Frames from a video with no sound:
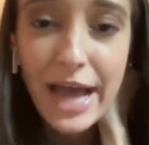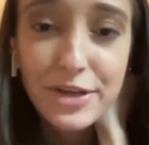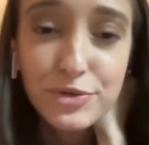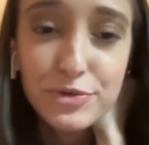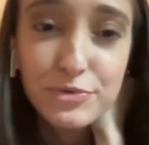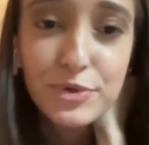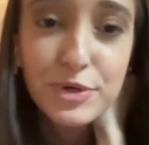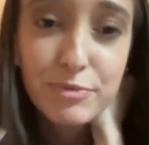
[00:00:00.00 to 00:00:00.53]
I
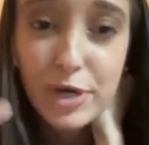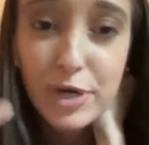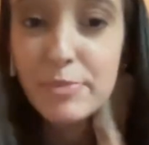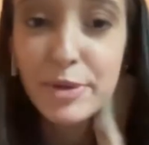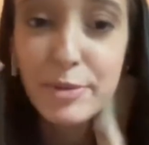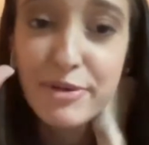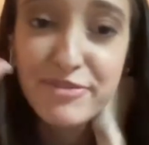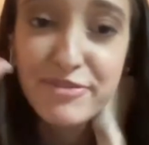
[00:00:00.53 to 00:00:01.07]
do one where I
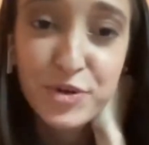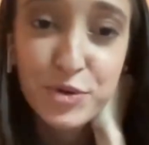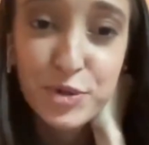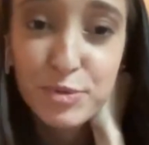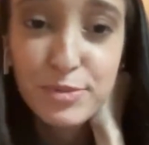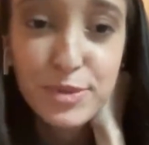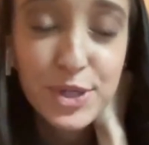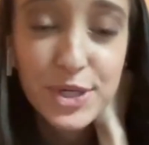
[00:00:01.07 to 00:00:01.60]
put my phone
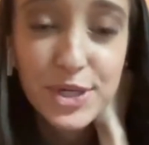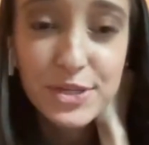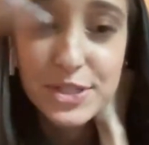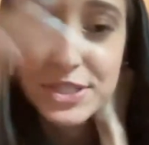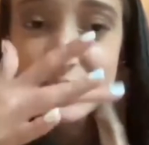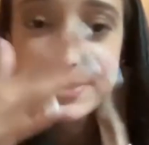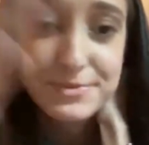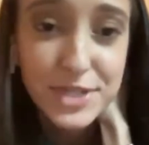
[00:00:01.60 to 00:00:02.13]
number in it,
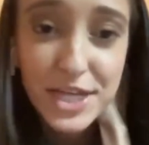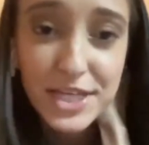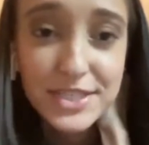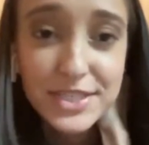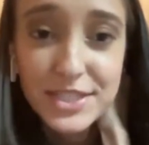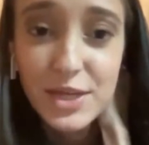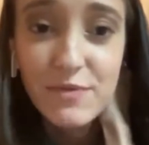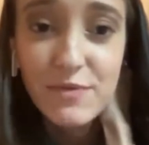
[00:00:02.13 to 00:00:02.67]
like
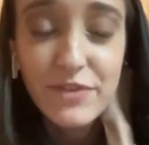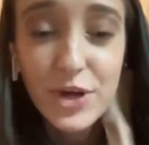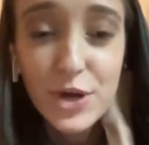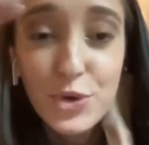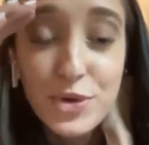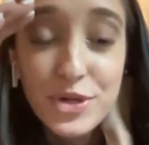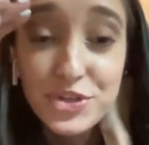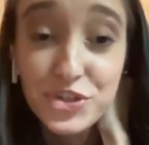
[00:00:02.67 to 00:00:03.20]
text info,
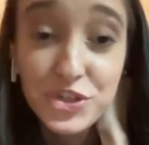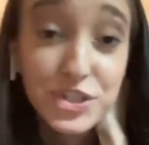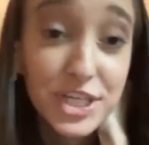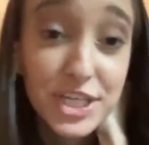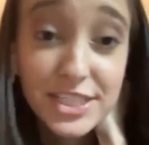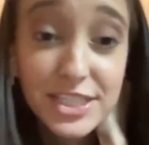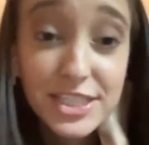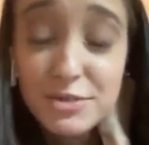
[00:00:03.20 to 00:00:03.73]
and she
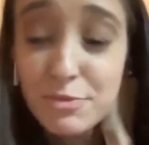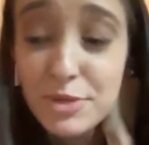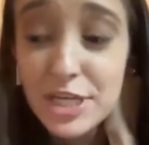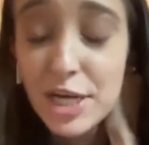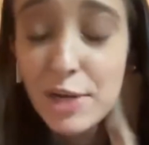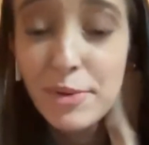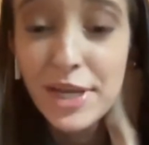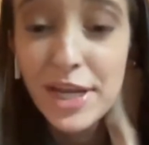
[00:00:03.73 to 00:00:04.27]
texted me.
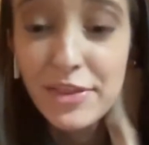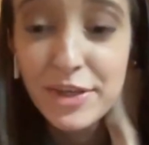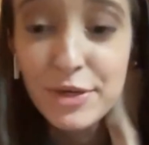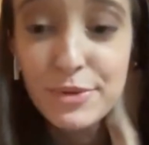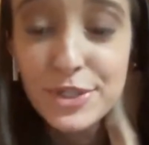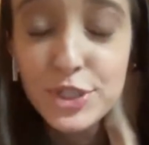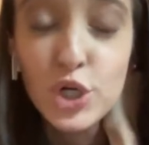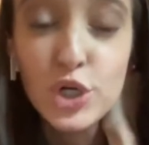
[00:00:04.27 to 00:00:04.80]
And I mean, I think
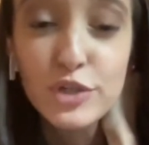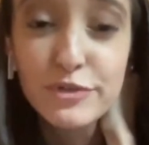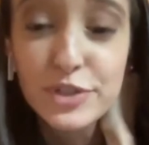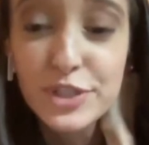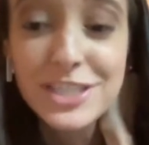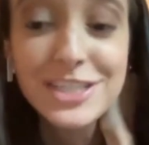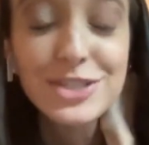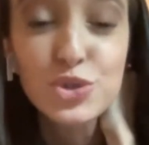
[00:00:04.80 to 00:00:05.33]
we talked for
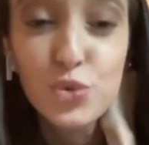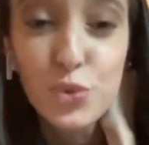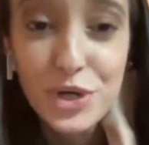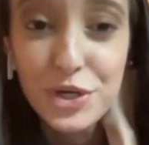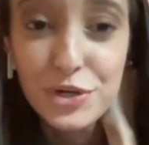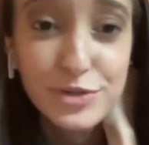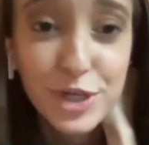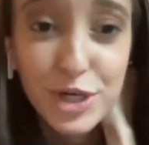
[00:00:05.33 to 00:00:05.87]
like
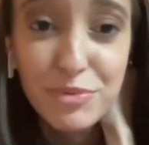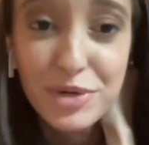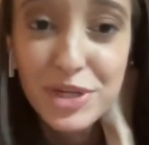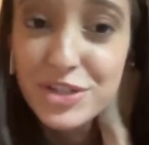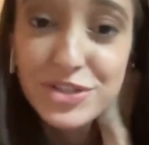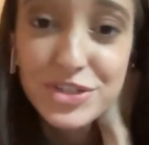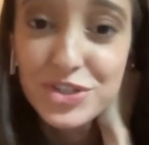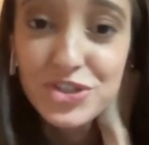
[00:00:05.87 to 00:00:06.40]
20 or 30
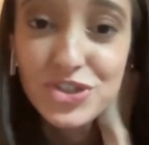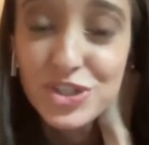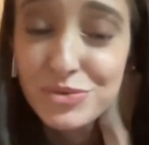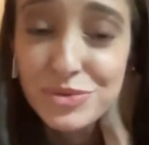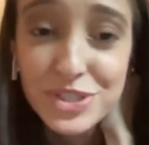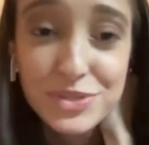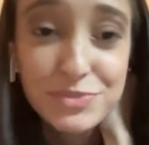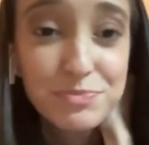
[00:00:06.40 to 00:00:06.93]
minutes and she
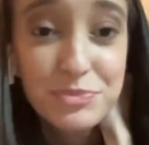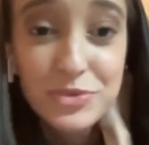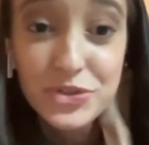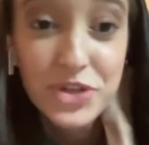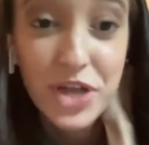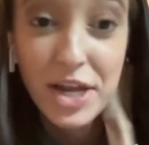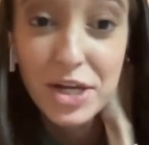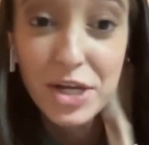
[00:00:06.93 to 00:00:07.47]
was
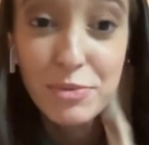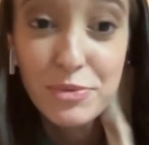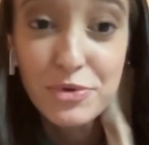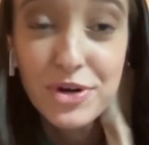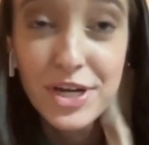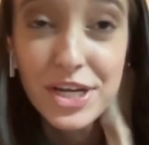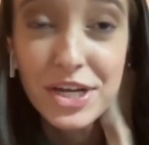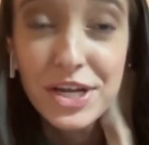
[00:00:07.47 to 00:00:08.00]
signed up and
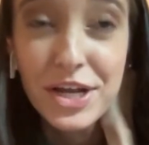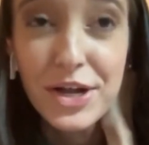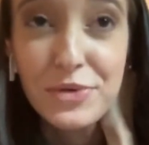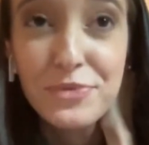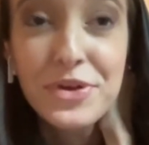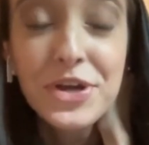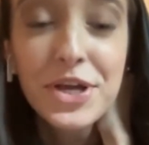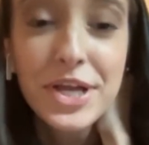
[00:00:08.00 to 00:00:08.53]
ready to
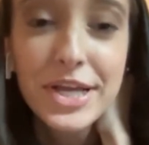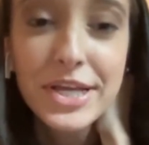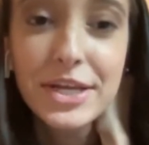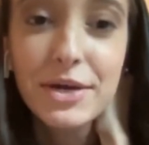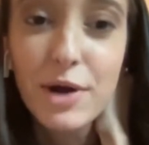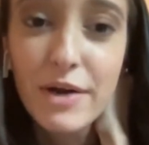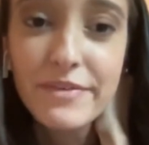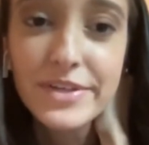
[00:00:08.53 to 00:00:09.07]
go. And
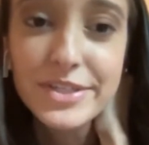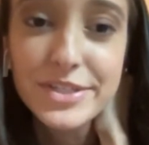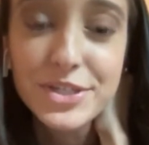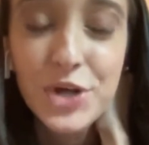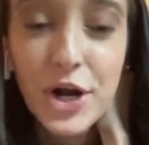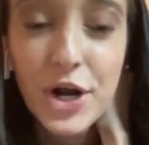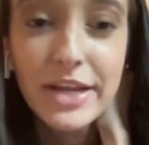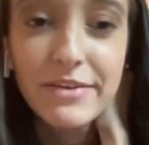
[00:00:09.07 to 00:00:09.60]
now, obviously,
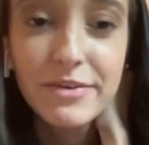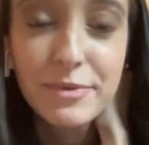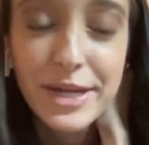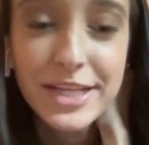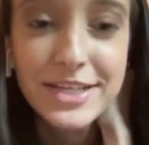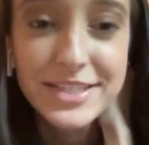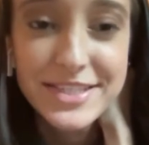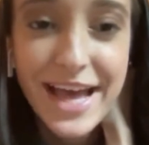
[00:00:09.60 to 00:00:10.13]
not
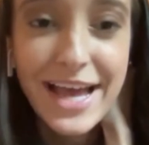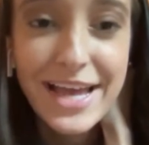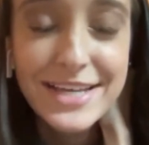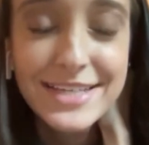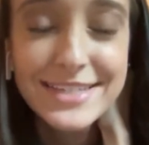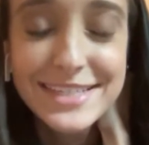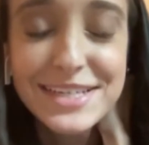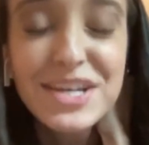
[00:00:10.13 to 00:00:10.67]
everybody is that
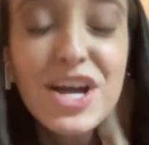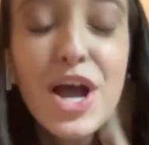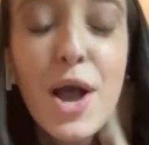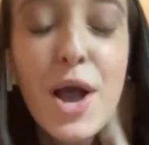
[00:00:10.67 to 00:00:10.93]
easy.